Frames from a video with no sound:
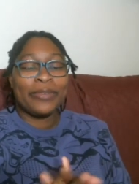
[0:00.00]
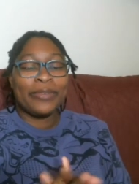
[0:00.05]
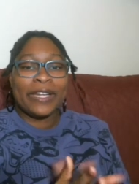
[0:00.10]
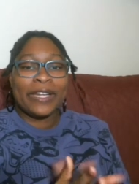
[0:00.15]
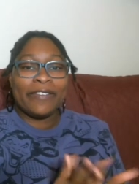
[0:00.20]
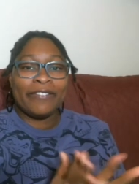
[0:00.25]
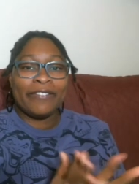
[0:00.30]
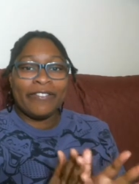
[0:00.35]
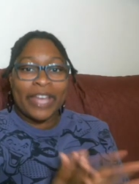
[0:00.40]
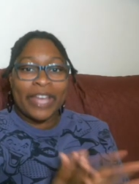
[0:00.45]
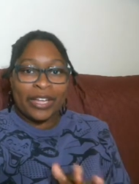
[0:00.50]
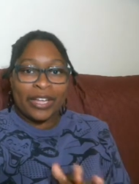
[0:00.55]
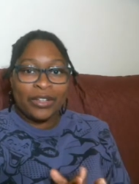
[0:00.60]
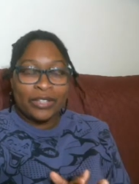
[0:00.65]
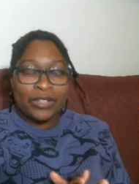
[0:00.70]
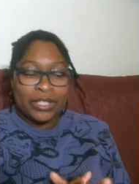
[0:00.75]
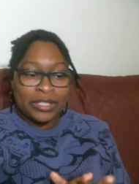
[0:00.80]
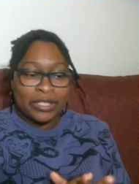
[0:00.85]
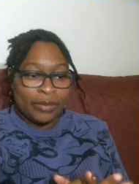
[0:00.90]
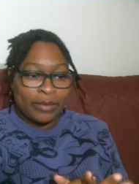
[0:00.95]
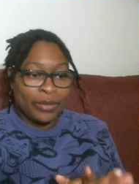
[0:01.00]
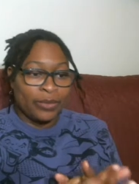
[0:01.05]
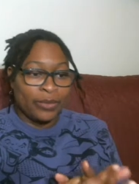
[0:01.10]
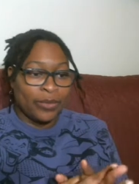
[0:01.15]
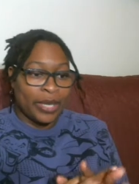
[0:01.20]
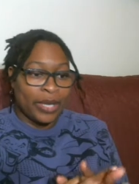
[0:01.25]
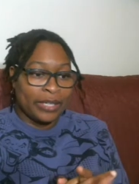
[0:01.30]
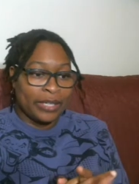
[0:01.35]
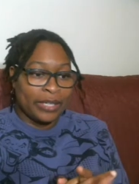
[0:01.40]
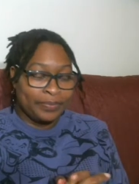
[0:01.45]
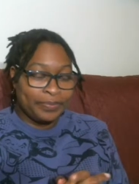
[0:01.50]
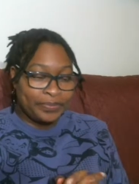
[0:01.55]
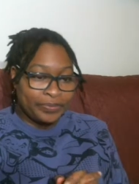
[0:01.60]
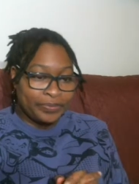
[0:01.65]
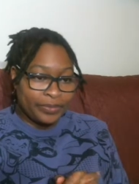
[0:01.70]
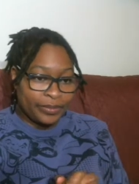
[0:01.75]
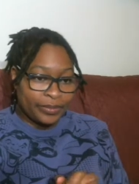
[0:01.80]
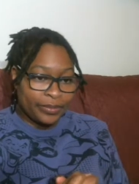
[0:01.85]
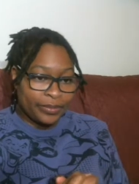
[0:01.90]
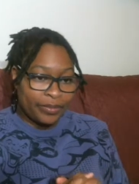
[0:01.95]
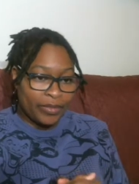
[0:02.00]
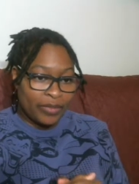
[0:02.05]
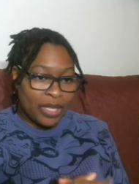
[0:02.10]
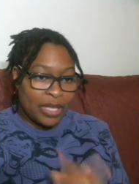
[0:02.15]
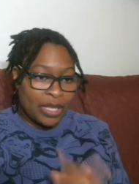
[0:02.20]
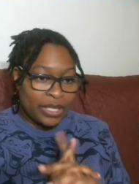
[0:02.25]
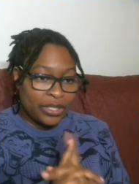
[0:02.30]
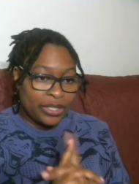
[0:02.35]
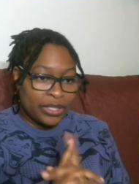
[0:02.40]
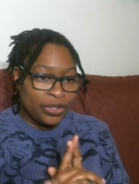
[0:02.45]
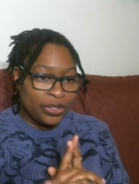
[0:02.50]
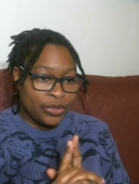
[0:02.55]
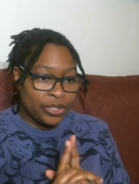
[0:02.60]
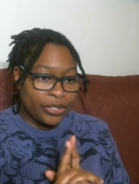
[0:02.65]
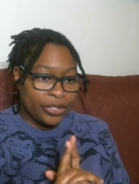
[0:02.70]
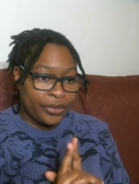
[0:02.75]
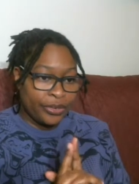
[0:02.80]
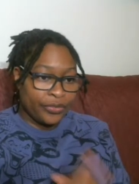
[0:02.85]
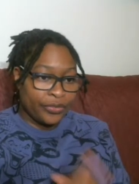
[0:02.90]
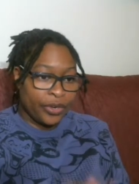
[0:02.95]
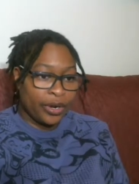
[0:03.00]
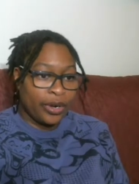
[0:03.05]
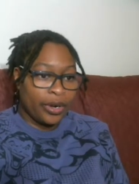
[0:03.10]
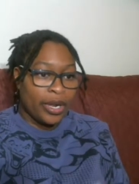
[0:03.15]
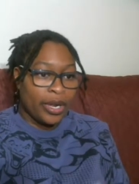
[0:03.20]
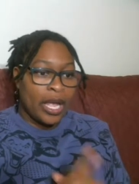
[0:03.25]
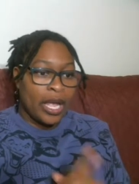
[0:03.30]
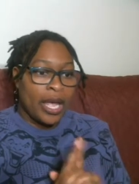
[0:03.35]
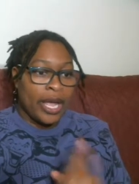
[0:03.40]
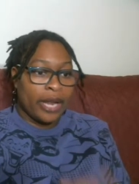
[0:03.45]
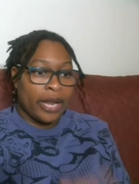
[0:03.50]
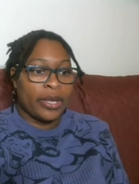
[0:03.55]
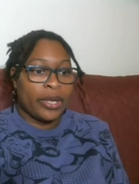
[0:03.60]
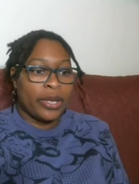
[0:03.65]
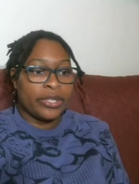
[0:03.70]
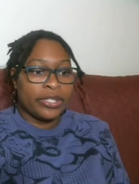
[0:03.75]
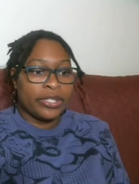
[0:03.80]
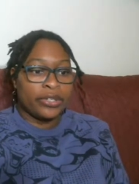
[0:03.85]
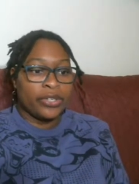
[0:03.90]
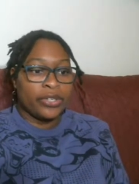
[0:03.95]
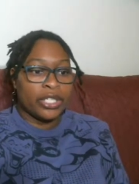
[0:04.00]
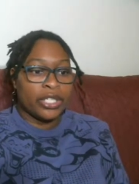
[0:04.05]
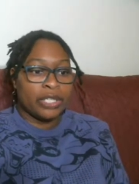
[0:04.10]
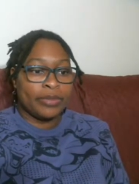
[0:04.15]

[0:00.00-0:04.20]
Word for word: reading Veiled number one. That's a new series for her. And I'm also going to